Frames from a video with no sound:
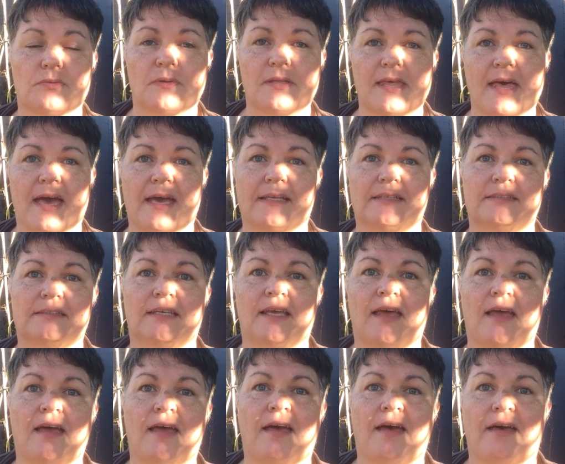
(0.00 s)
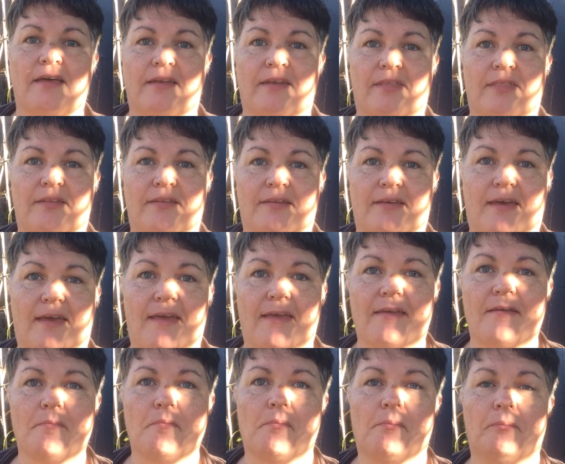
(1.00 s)
with that another
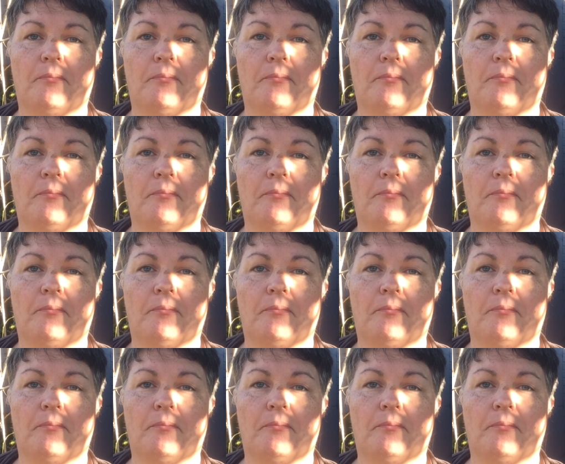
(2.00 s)
day